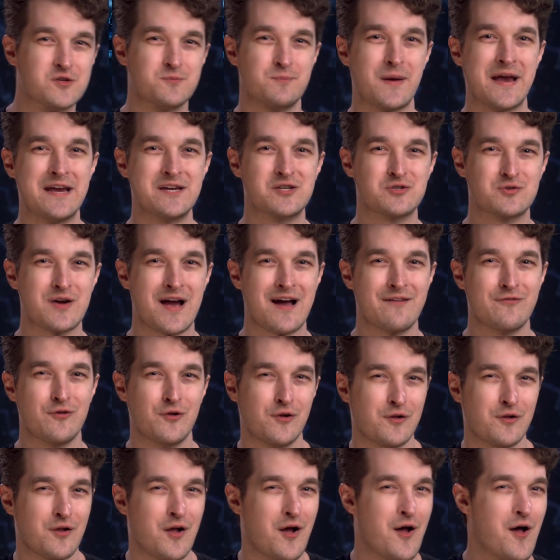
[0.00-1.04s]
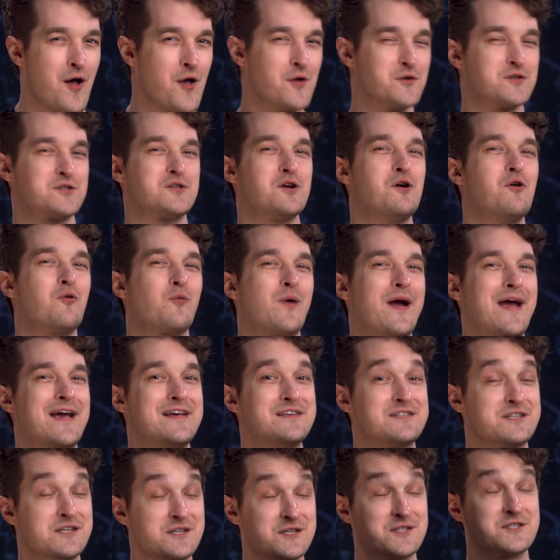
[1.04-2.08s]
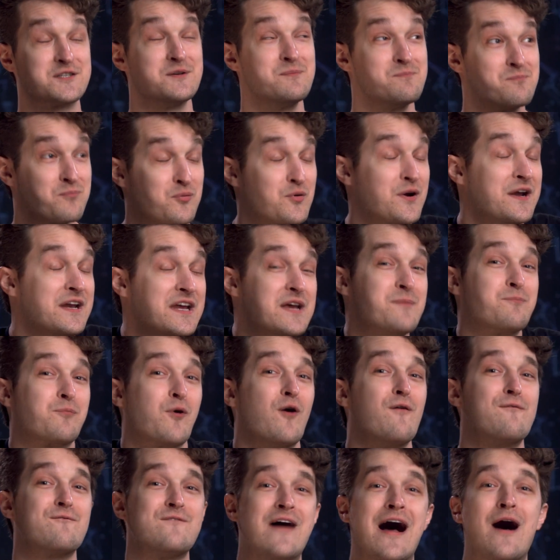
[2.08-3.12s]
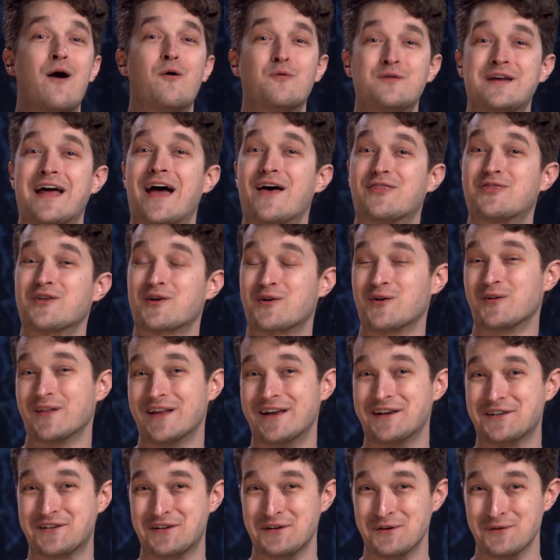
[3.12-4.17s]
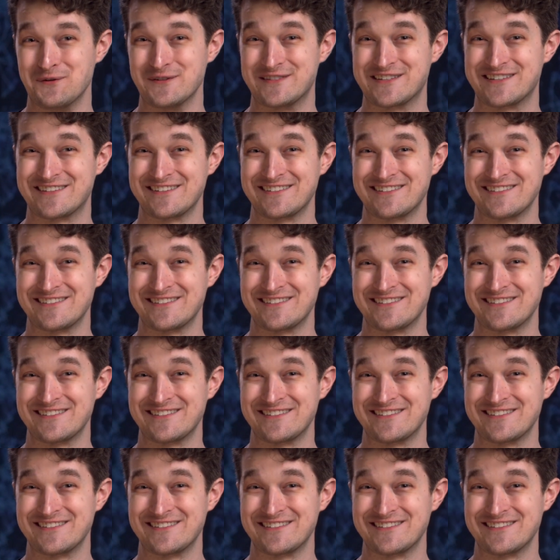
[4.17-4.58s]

space travel also raises some pretty profound ethical issues.